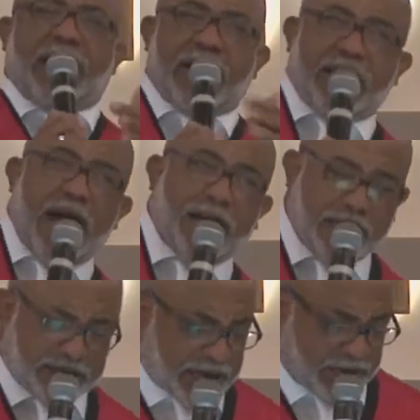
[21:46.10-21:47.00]
that aisle,
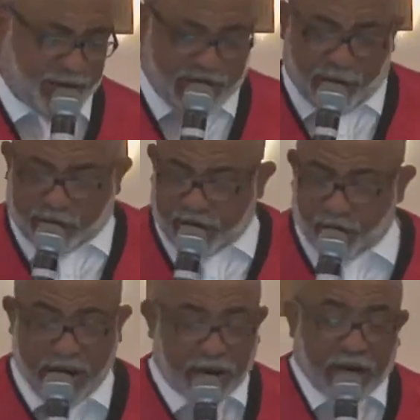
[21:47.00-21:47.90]
it's got to be looking
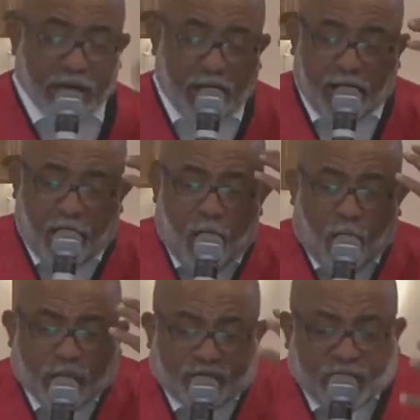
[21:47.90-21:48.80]
right. Uh,
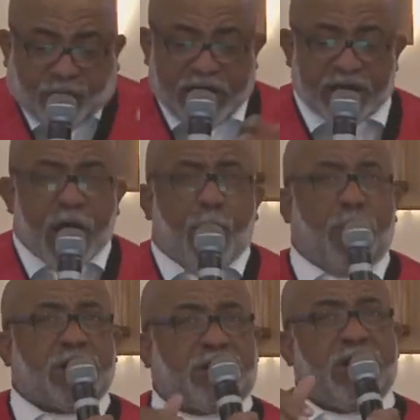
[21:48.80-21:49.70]
all of the things.
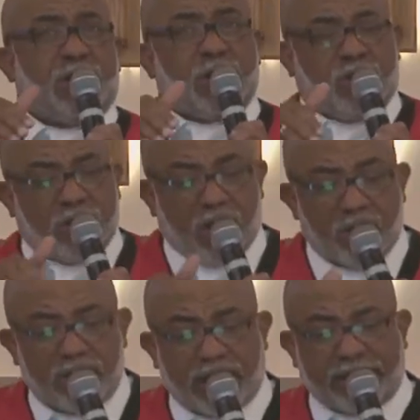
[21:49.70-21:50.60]
But did you
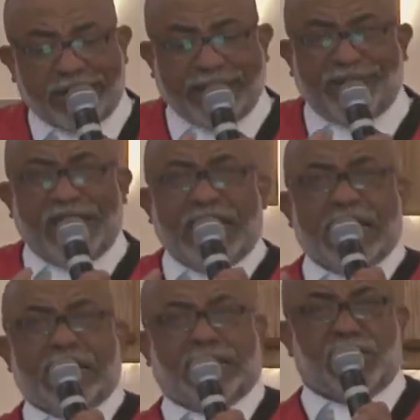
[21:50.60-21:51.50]
know that even
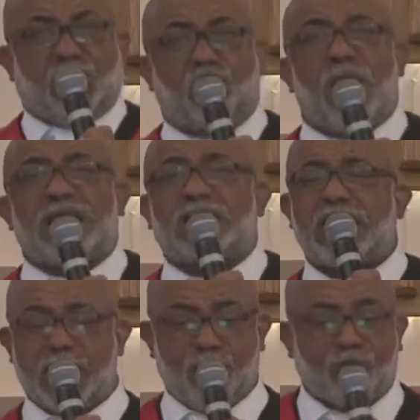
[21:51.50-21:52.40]
in the
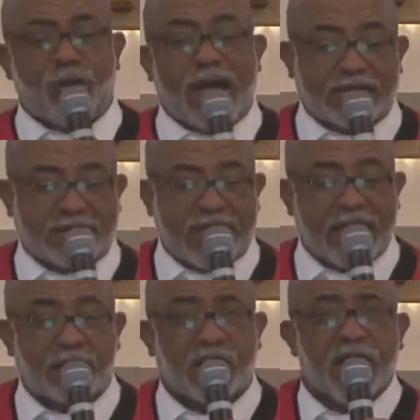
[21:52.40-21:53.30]
dressing
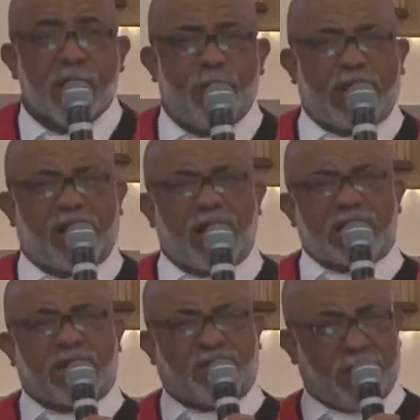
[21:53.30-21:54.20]
process,
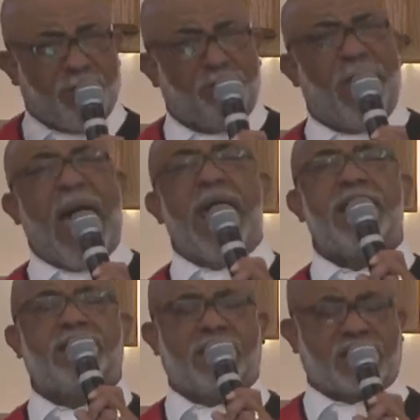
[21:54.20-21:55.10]
because of the
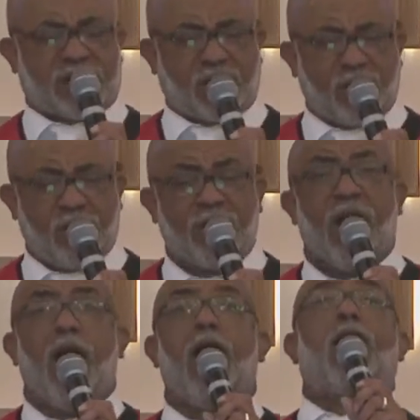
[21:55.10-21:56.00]
magnitude
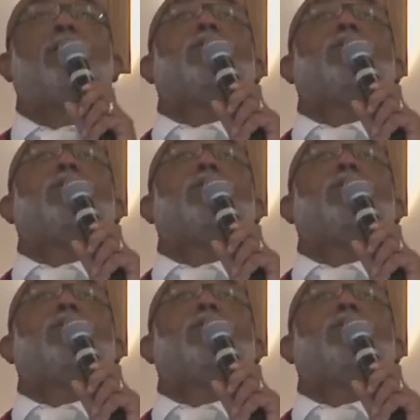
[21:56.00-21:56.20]
of